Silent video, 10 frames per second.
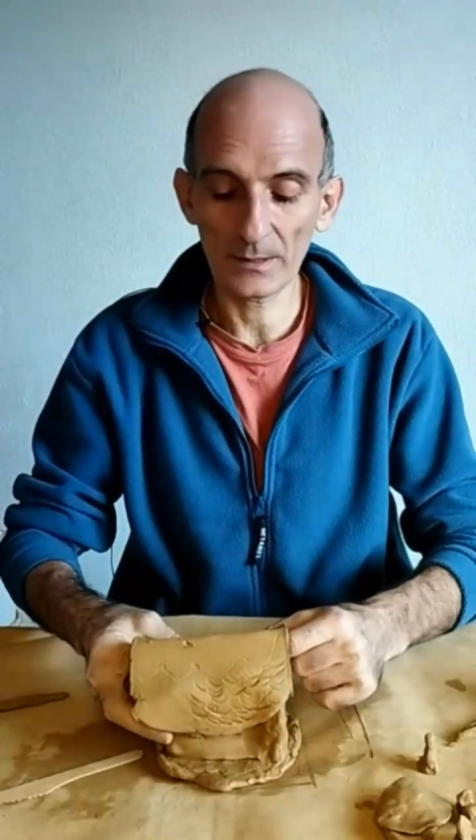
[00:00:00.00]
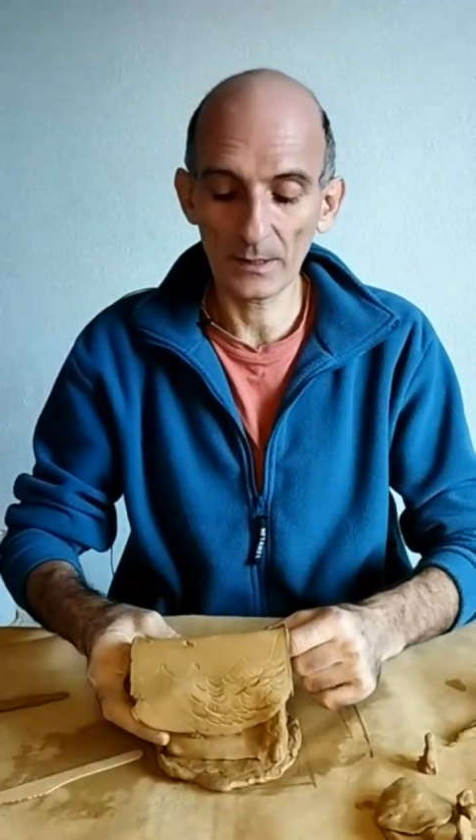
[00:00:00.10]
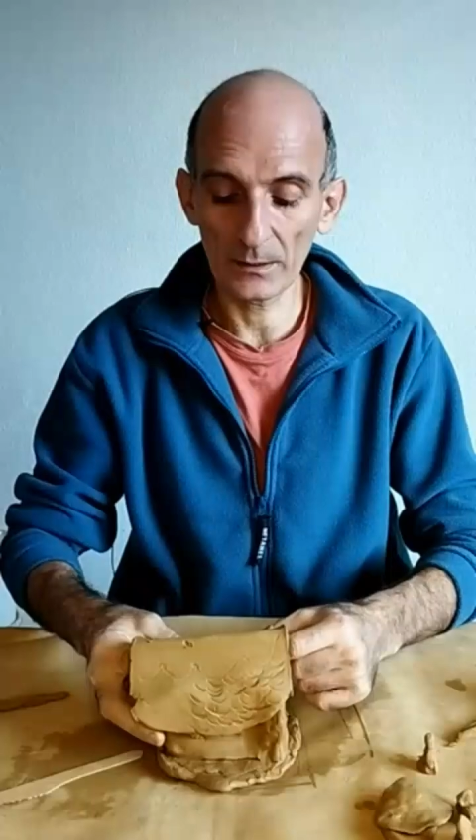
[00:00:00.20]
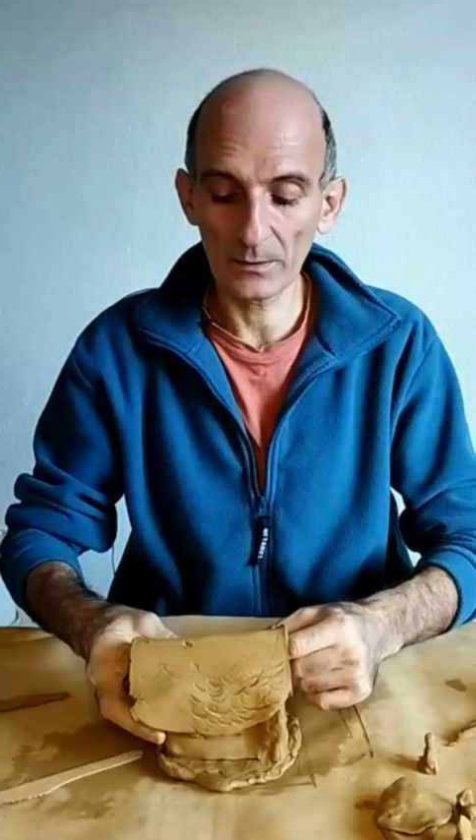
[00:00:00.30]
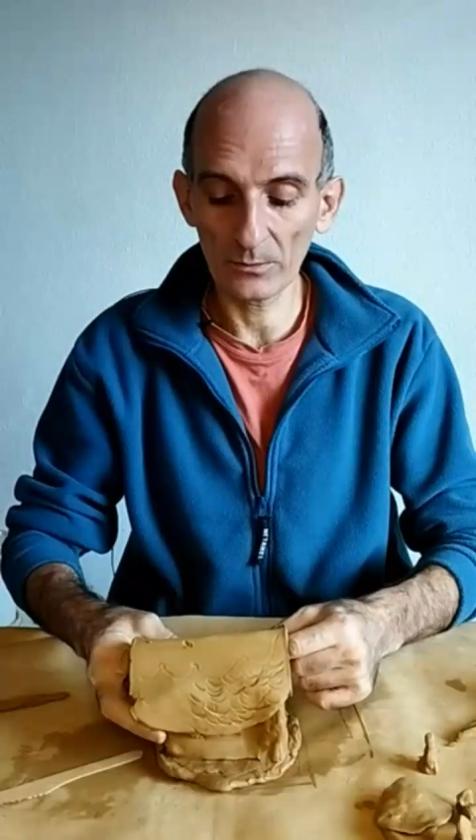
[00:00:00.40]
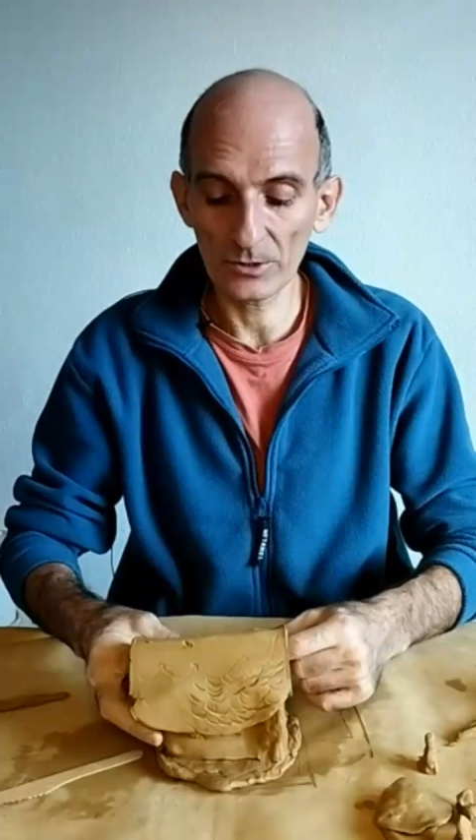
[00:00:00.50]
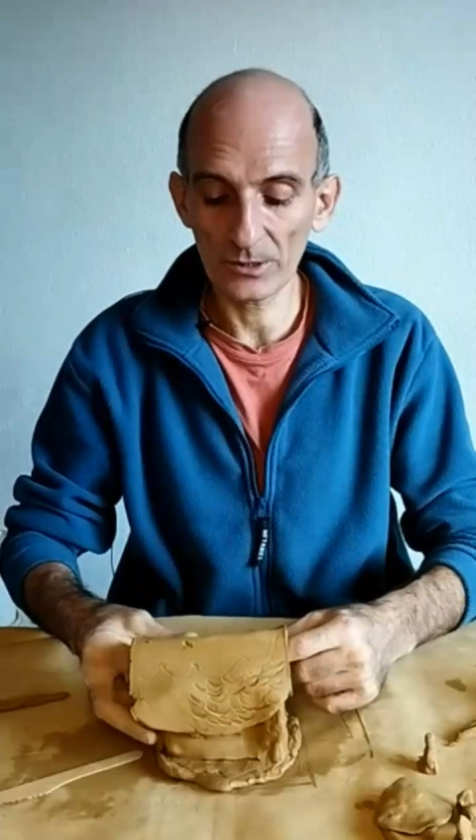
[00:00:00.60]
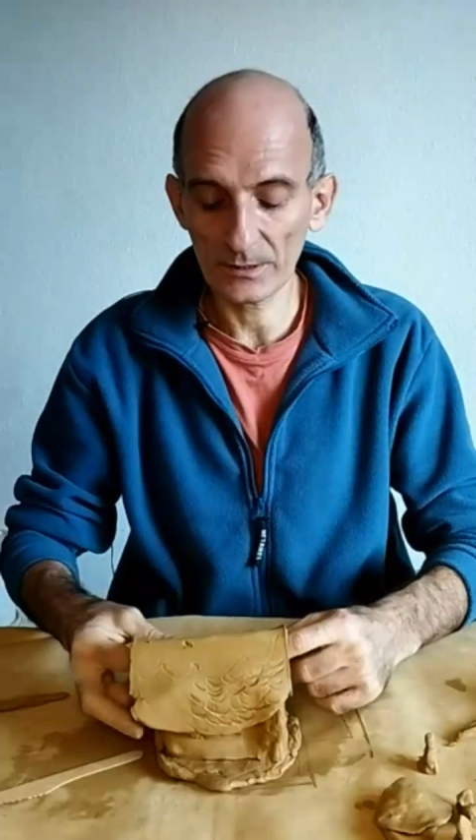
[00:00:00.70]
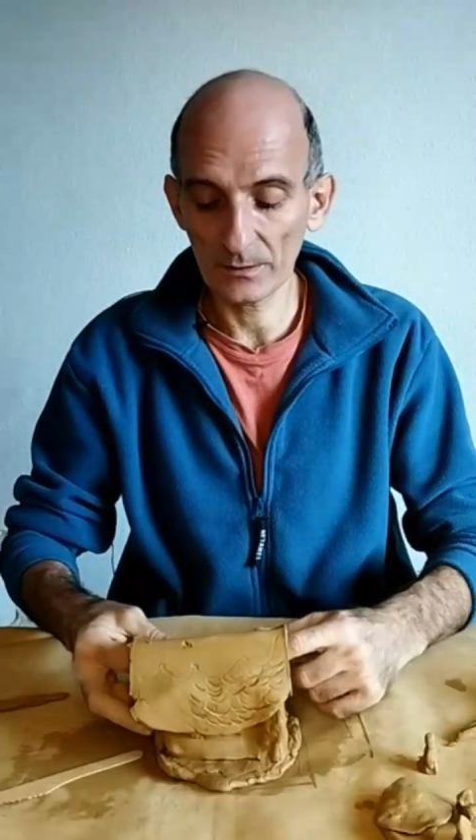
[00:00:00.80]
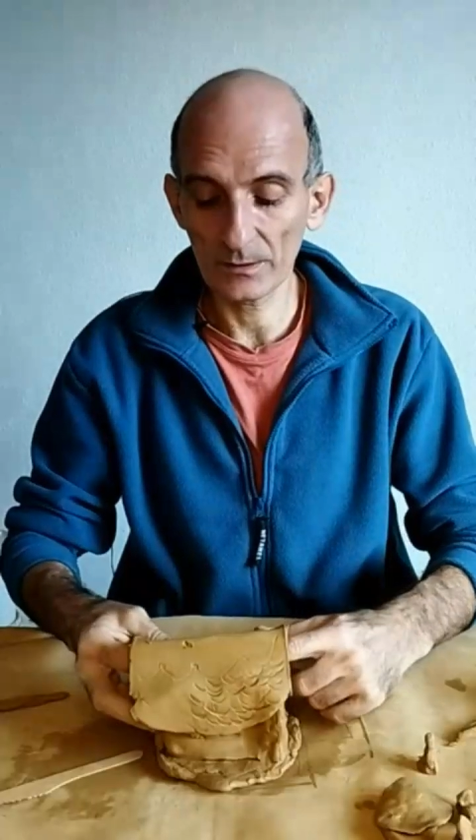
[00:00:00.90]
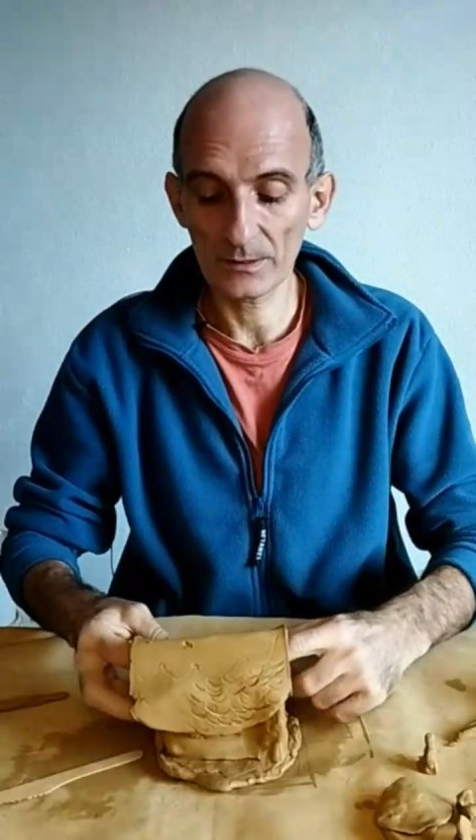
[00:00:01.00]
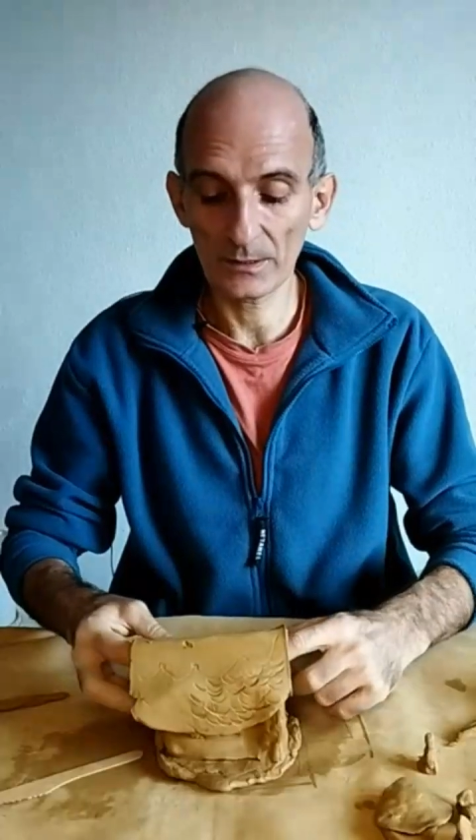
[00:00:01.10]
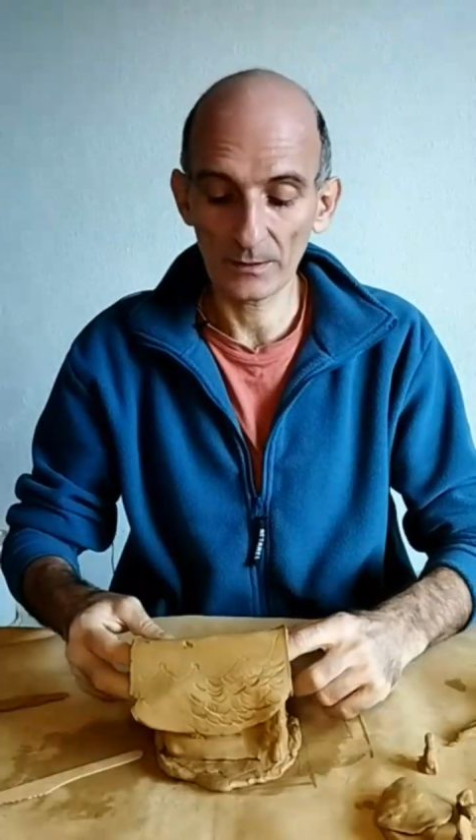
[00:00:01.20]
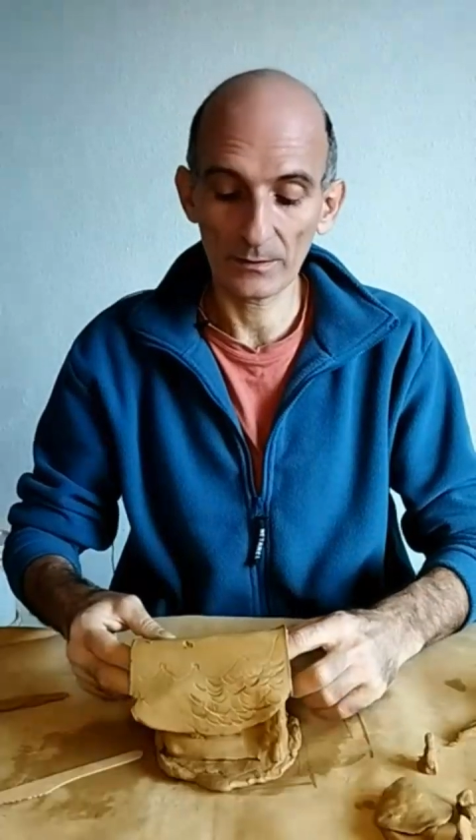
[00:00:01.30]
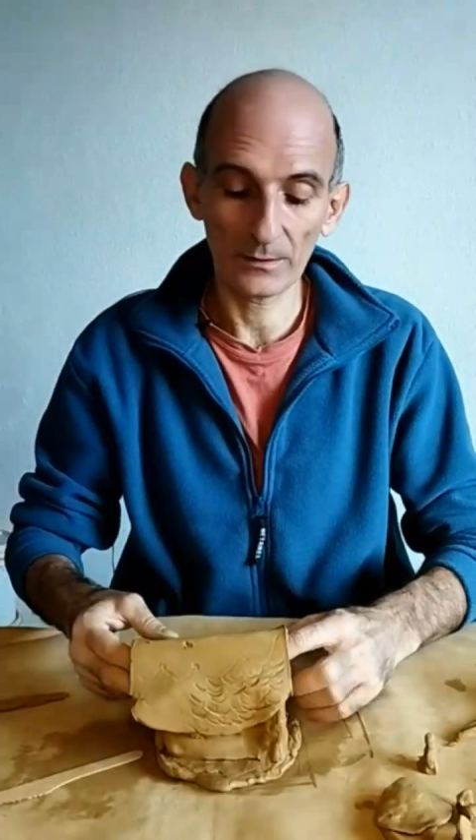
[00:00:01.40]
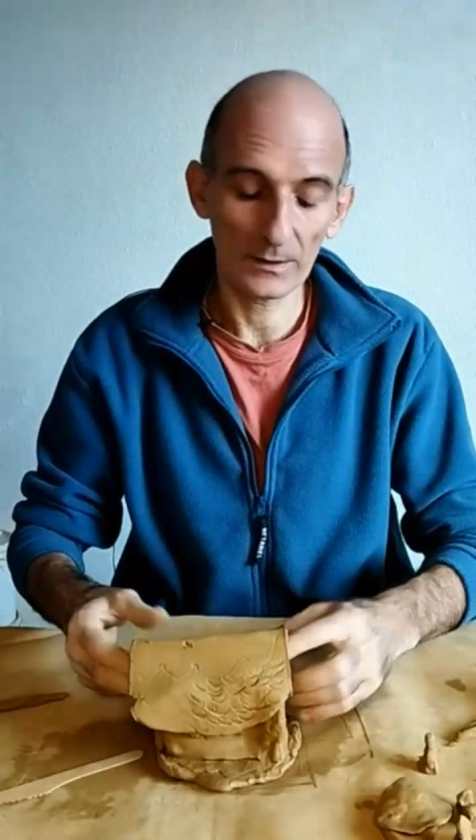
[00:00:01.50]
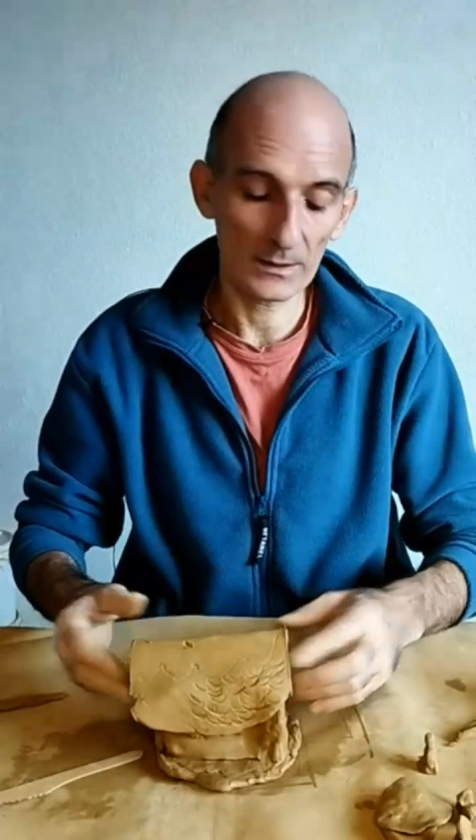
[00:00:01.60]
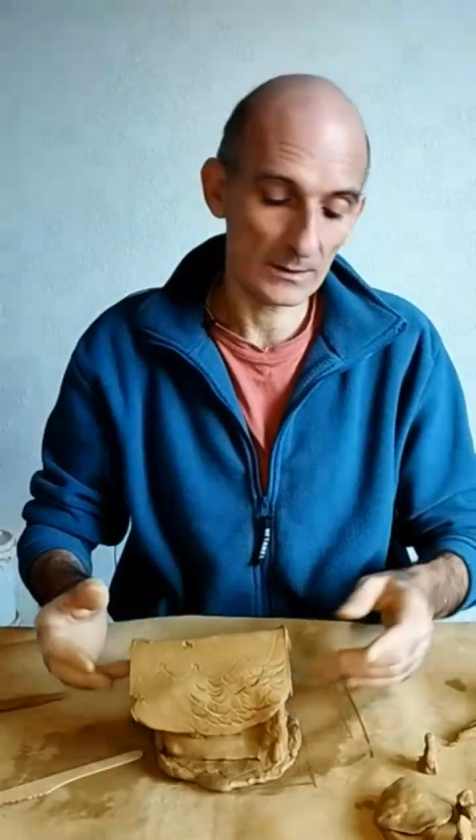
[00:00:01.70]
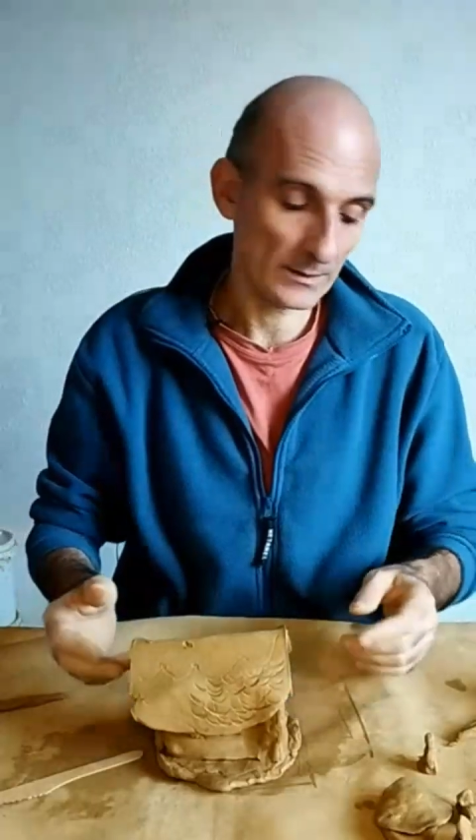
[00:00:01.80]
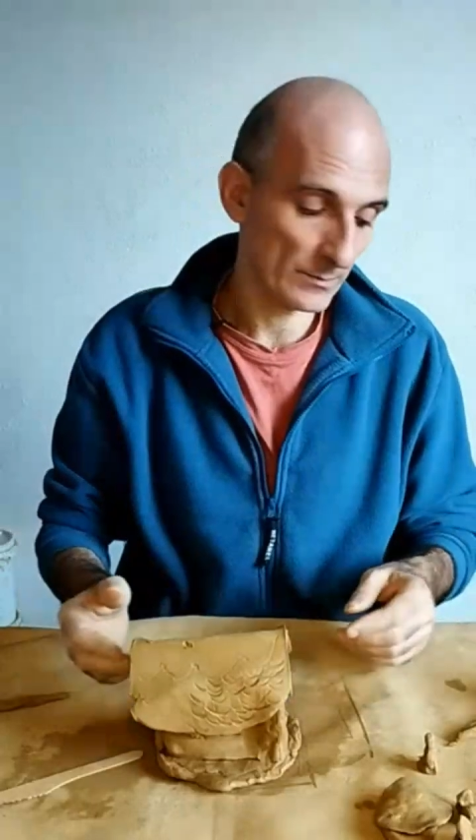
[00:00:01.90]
then you just understand that this is